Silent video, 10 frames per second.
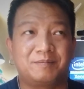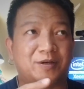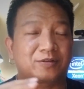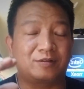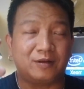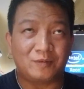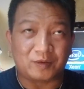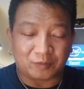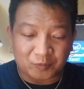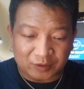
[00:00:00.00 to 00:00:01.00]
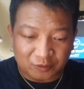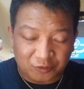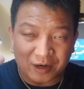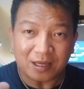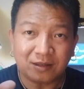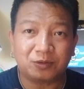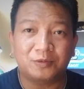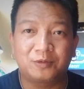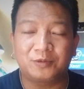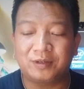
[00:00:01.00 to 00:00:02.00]
Because what we're trying to
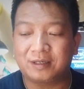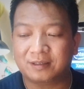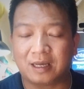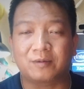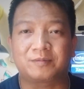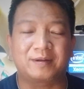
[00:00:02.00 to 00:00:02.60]
do here now,